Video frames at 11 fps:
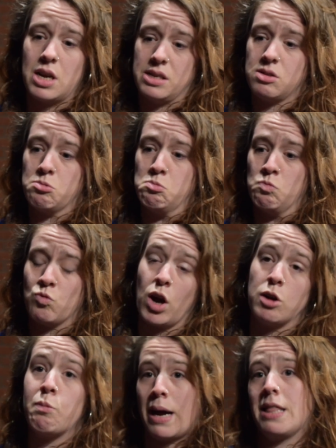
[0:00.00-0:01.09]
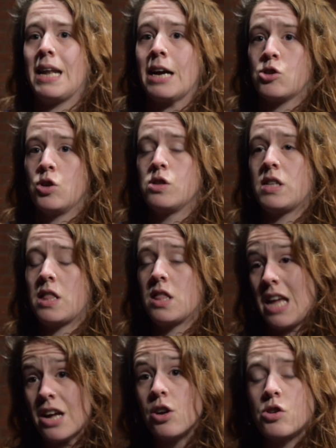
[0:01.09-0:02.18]
It's run by the National
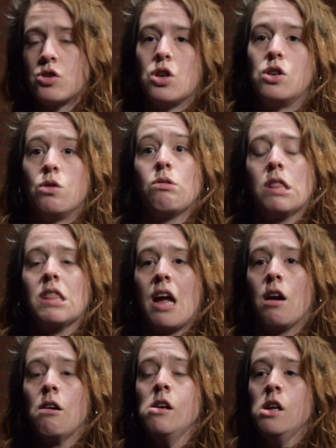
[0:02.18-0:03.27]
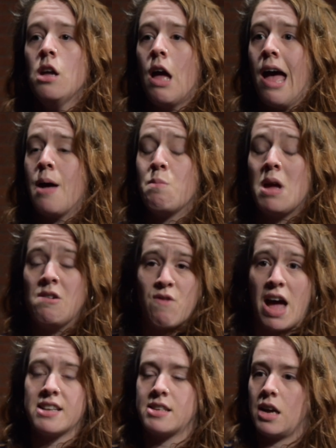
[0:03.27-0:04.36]
Theatre, so you know that they're
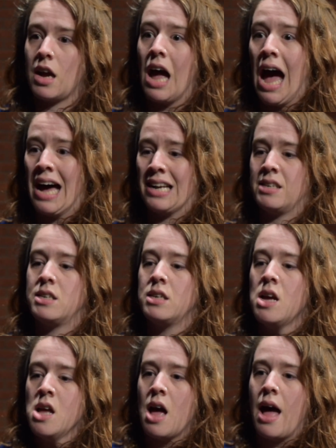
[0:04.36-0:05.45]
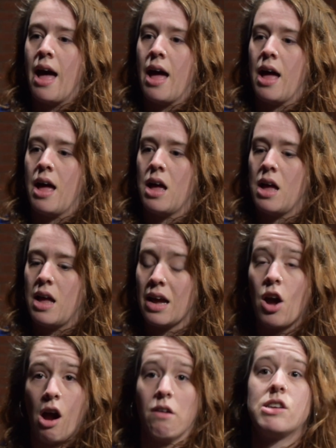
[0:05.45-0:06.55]
investing and
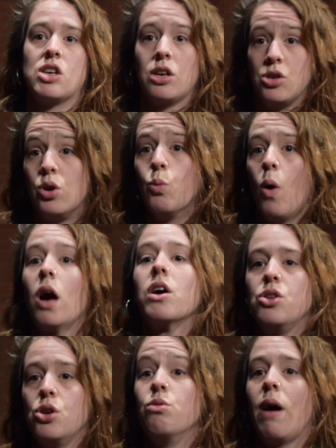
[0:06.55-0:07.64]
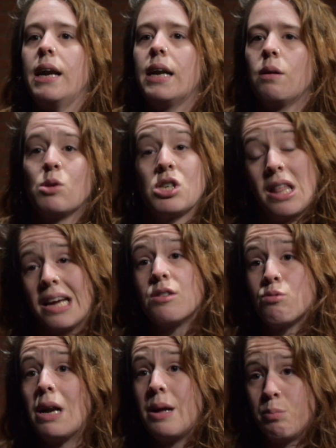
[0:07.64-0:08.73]
encouraging new work and new writing, which I think is really